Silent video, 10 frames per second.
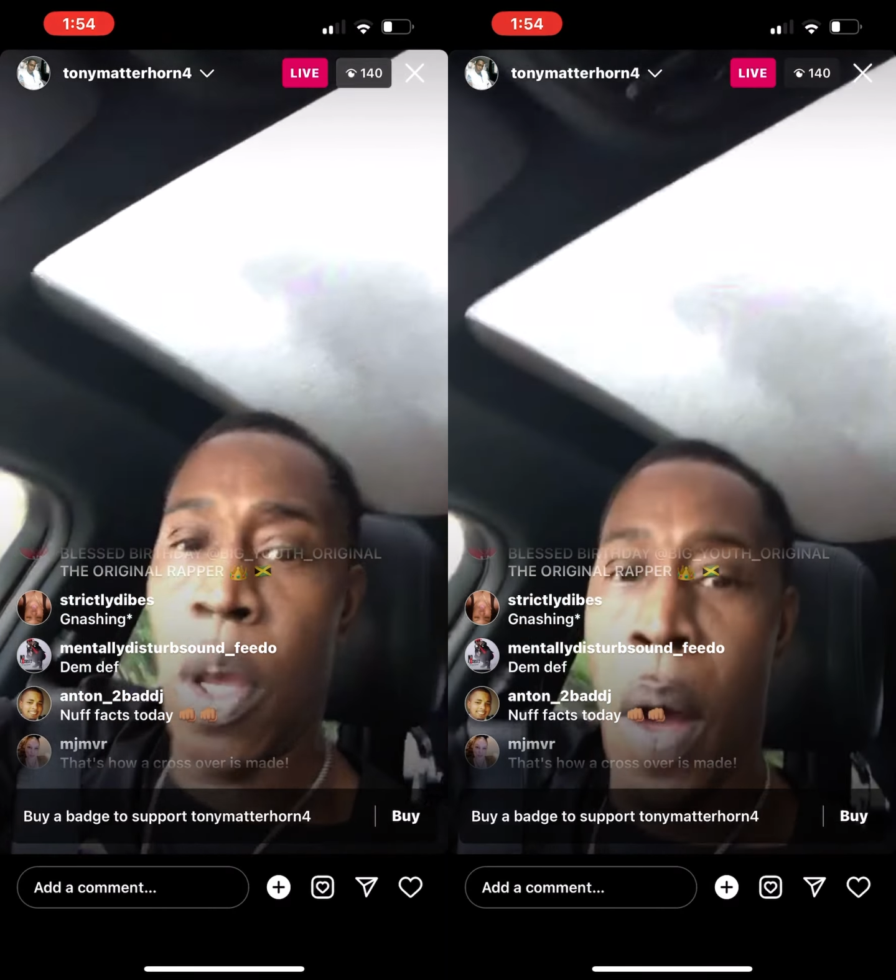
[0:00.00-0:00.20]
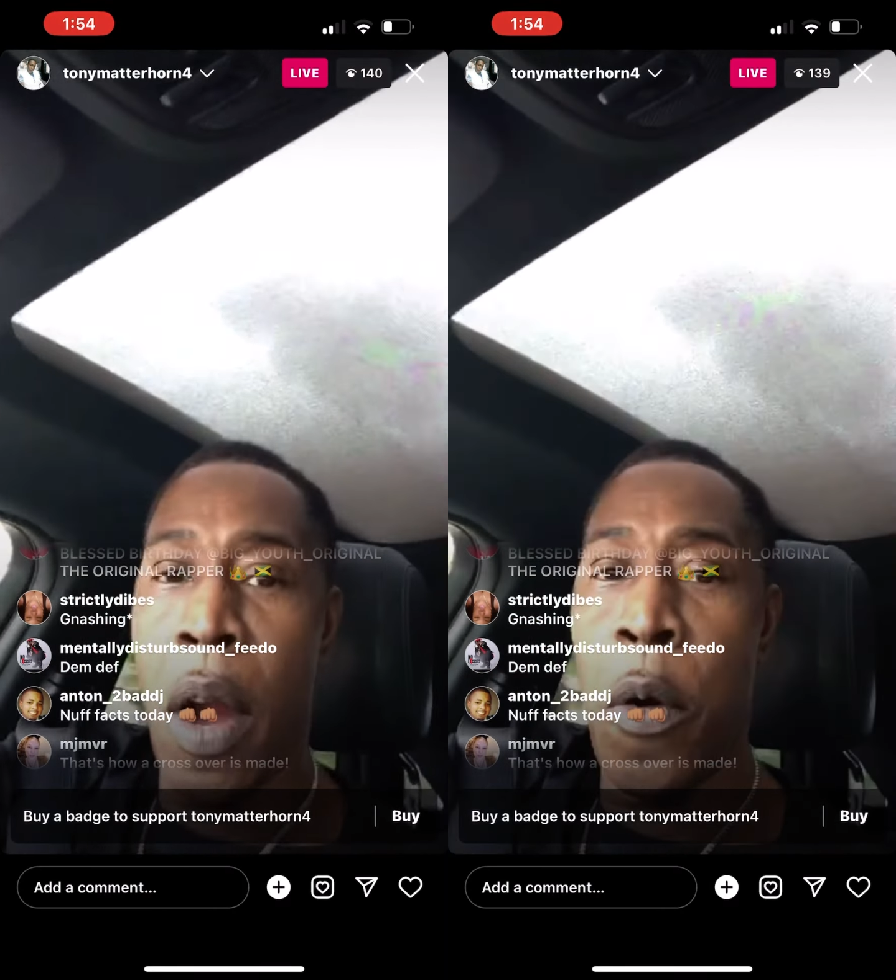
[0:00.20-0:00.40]

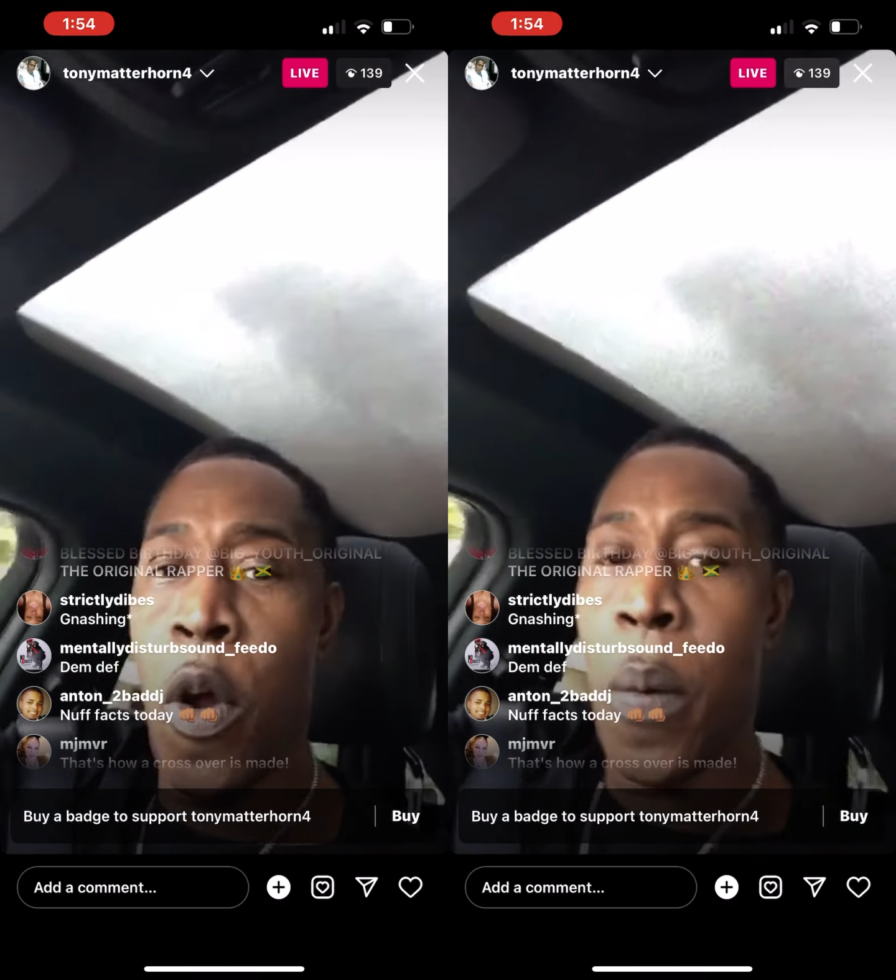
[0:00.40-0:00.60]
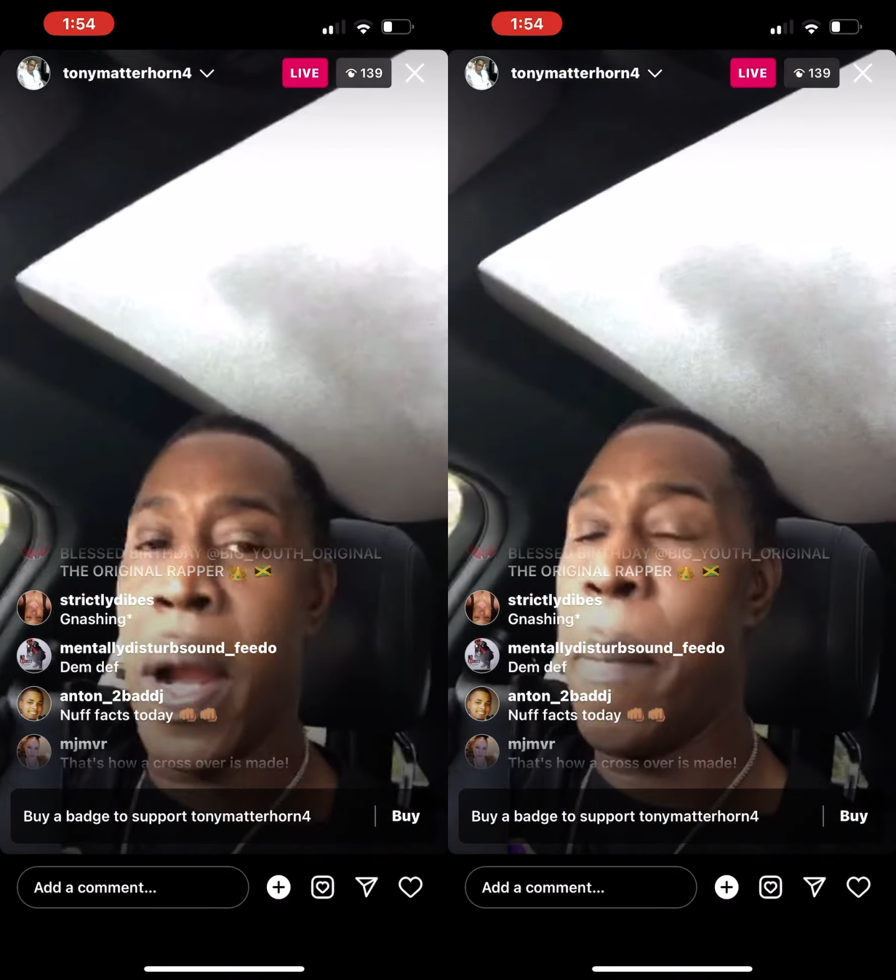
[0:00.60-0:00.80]
You wanna
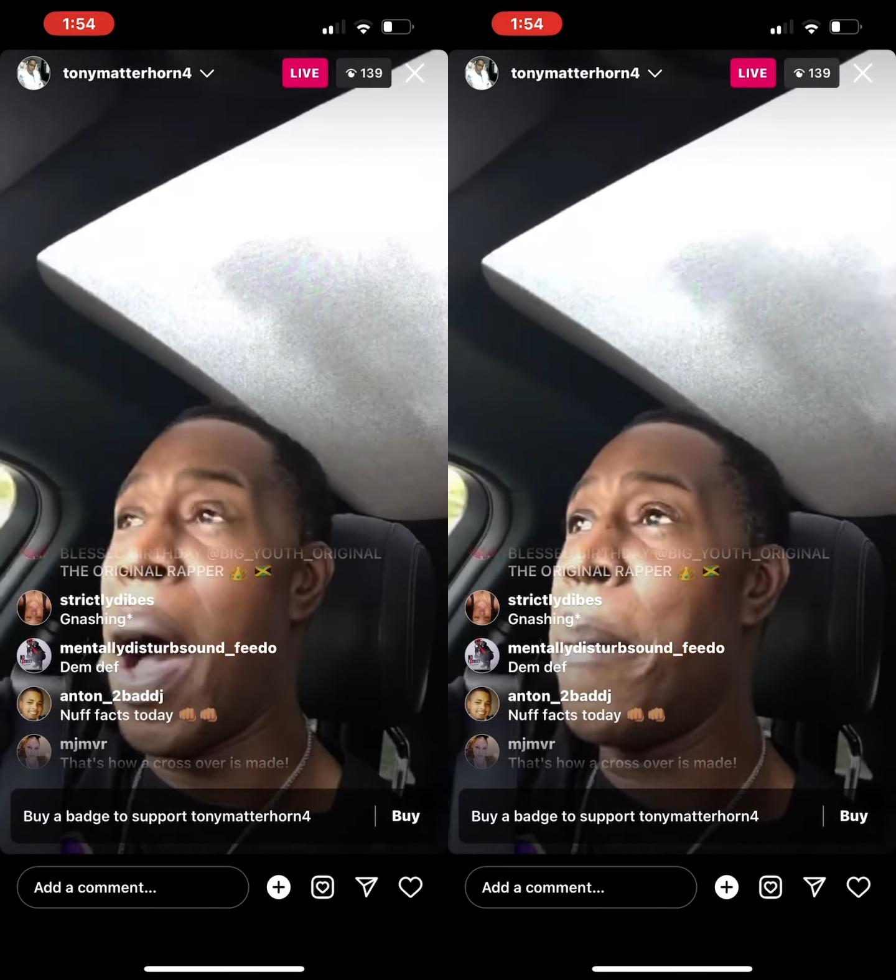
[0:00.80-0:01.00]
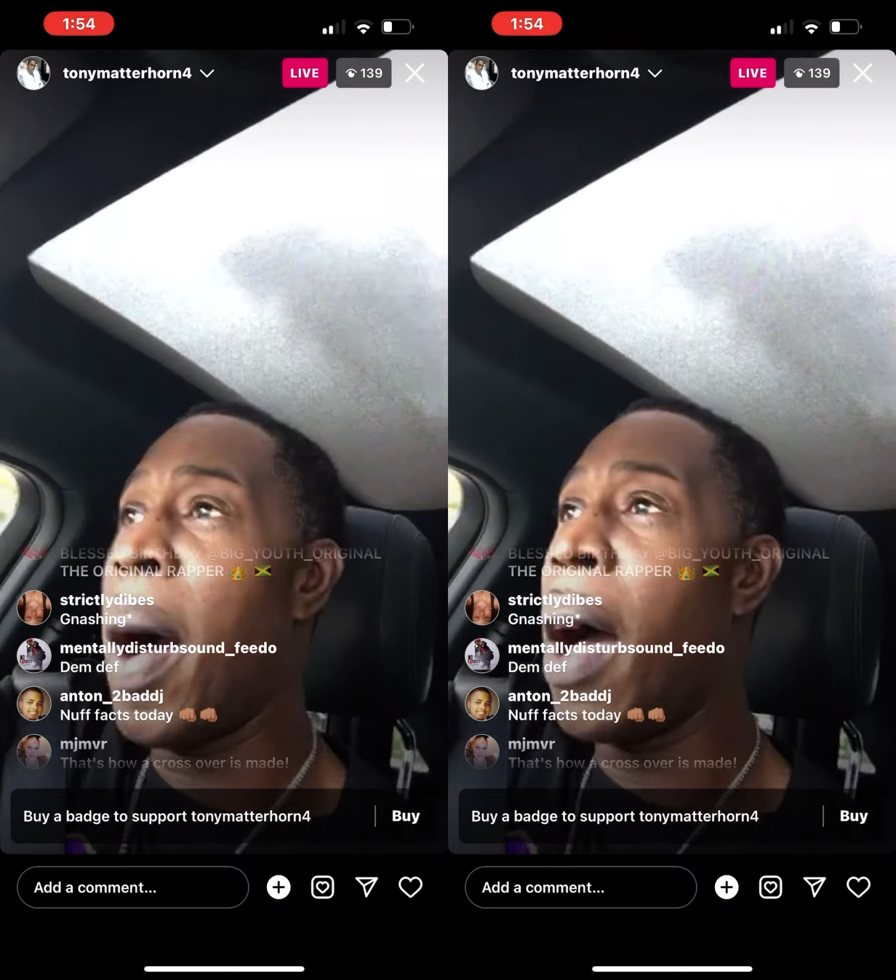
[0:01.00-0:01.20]
roll with the
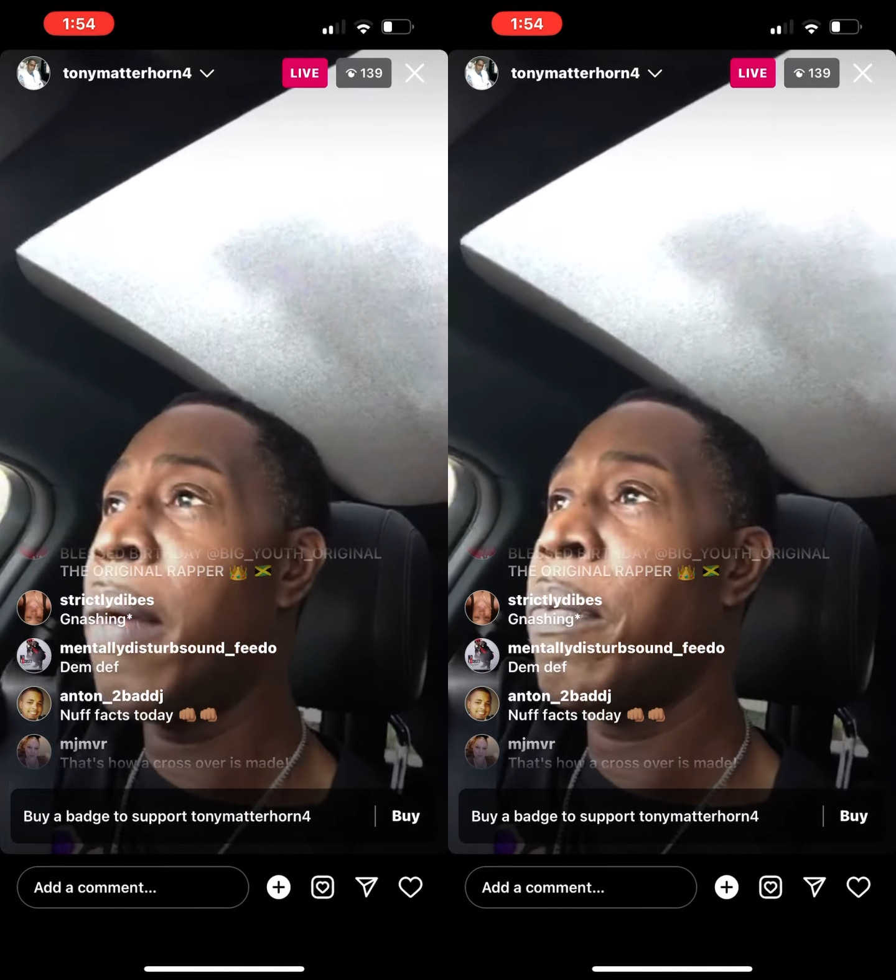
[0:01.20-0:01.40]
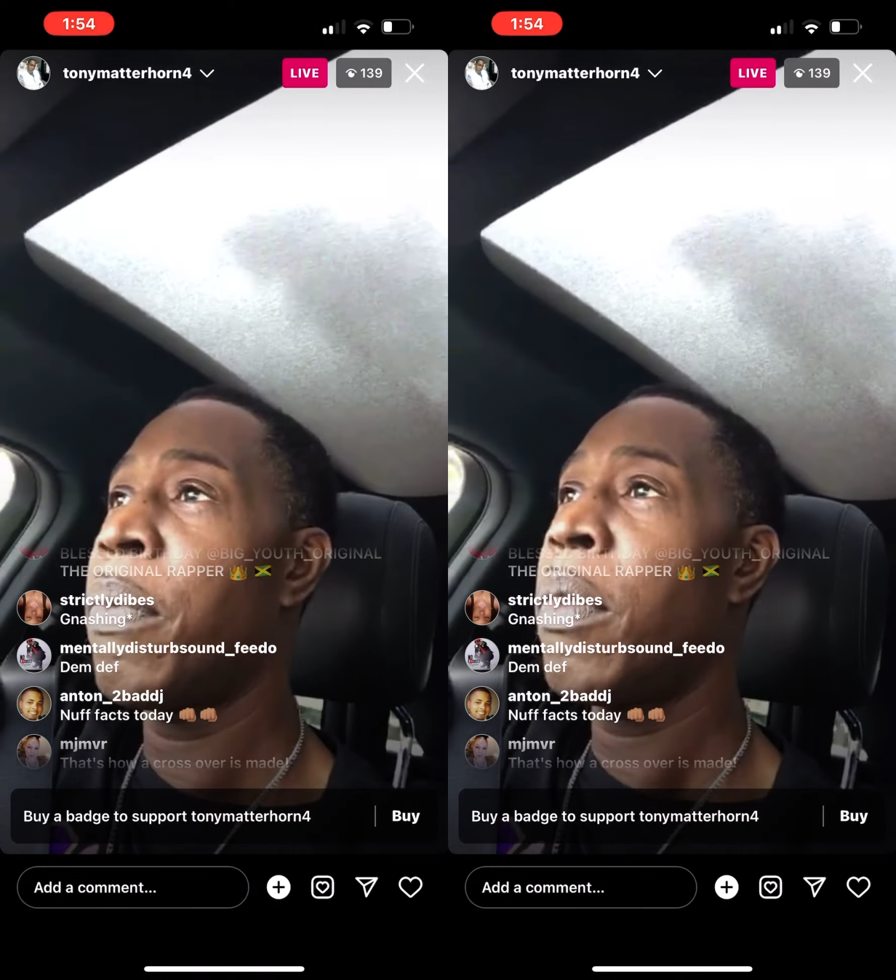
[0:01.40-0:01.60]
bamba?